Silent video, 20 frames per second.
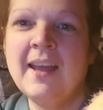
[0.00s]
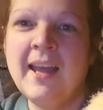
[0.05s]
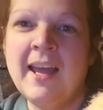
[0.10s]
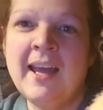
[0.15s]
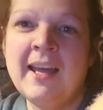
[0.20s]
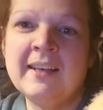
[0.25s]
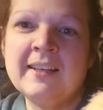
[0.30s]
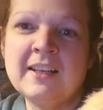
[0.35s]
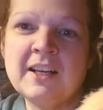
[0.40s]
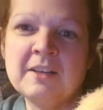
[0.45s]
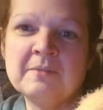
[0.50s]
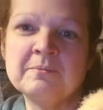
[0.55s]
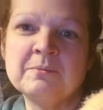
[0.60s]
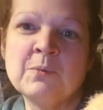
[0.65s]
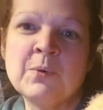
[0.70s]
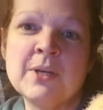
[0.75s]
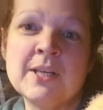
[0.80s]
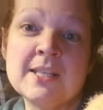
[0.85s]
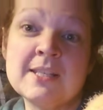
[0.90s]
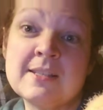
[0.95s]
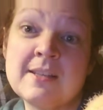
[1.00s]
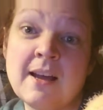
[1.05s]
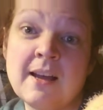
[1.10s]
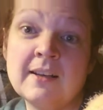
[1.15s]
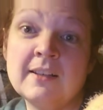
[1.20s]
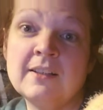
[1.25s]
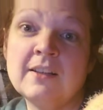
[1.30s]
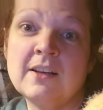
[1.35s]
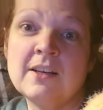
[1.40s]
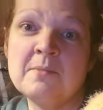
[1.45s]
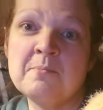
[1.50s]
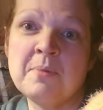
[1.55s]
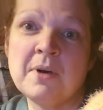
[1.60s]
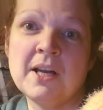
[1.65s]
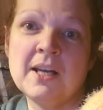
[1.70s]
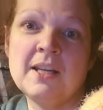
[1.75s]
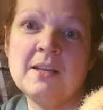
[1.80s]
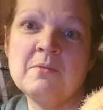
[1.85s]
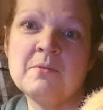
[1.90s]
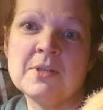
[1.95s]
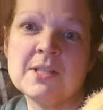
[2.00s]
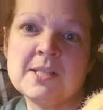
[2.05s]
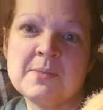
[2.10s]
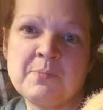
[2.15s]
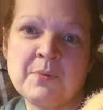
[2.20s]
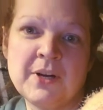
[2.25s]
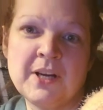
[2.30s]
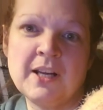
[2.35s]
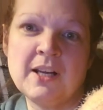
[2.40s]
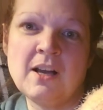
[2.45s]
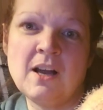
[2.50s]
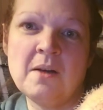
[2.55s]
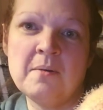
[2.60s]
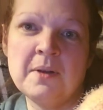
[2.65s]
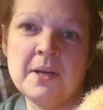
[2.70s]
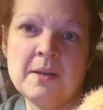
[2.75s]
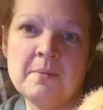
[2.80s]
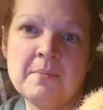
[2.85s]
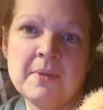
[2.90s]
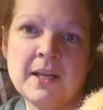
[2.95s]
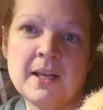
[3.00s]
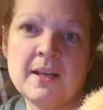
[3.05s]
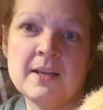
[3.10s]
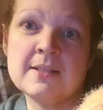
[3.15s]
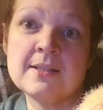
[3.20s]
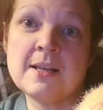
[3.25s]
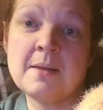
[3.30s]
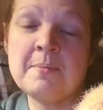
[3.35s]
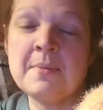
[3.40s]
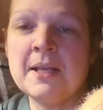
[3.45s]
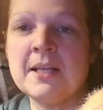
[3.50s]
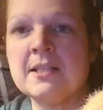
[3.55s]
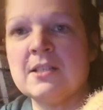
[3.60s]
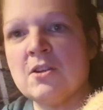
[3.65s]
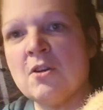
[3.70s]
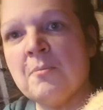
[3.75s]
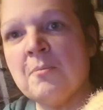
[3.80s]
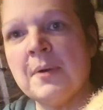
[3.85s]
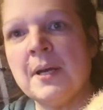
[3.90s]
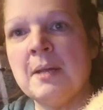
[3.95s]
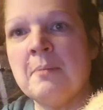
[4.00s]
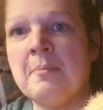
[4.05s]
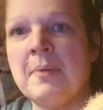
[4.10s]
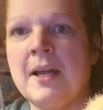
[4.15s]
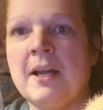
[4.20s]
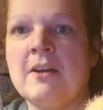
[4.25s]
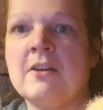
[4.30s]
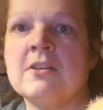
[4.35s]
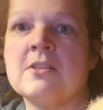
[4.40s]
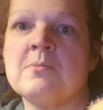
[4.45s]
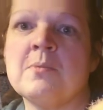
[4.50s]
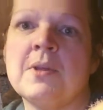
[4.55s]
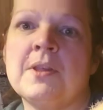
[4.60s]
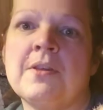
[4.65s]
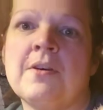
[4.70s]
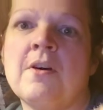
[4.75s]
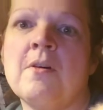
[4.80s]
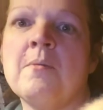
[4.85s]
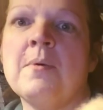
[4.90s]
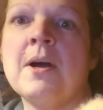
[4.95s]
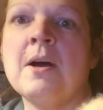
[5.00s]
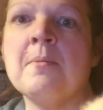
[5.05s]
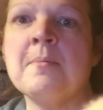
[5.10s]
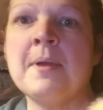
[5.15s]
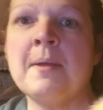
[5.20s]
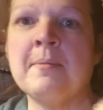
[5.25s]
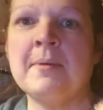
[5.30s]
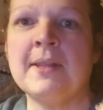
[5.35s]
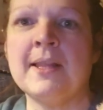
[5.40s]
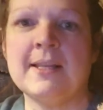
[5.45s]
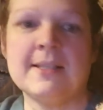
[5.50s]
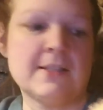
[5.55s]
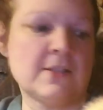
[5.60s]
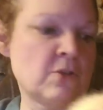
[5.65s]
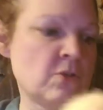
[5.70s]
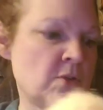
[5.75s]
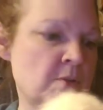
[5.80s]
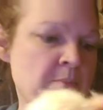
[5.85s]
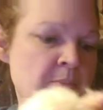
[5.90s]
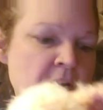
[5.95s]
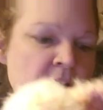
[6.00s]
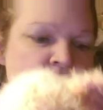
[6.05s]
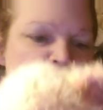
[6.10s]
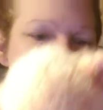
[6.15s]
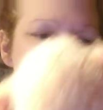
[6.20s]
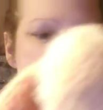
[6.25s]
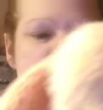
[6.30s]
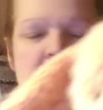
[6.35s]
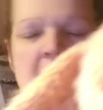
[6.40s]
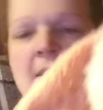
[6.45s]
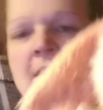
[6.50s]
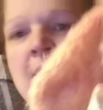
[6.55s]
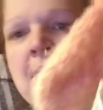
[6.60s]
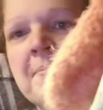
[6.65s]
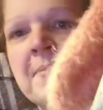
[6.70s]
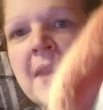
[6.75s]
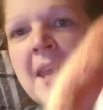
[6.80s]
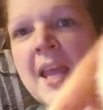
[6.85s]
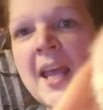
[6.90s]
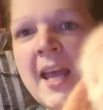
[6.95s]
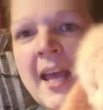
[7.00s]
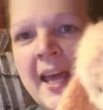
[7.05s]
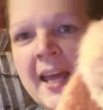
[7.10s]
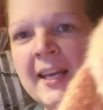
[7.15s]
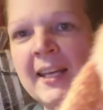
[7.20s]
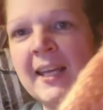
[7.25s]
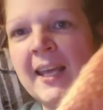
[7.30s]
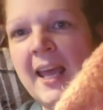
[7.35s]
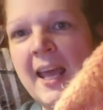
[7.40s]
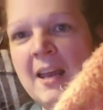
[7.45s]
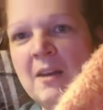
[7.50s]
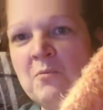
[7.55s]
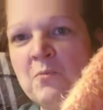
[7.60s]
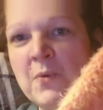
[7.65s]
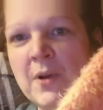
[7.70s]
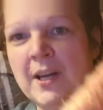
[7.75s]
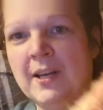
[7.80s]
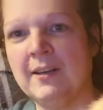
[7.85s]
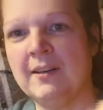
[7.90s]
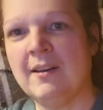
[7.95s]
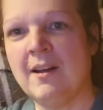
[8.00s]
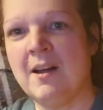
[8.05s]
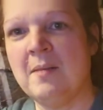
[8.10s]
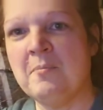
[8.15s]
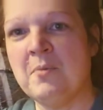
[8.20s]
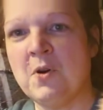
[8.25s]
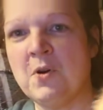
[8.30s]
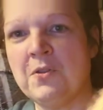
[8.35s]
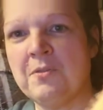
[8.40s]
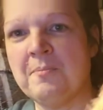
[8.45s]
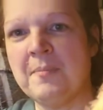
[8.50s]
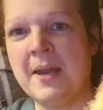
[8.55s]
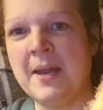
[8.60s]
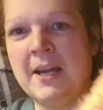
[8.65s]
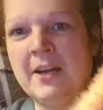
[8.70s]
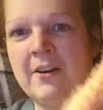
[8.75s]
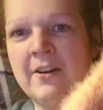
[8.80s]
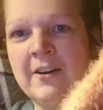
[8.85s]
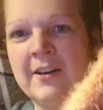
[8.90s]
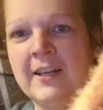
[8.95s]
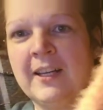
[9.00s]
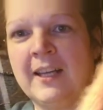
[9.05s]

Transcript: And um, we decided on a bunny with spring coming, and because I make so many bears, we thought, well, maybe let's do a bun this time. And again, Win and I both made her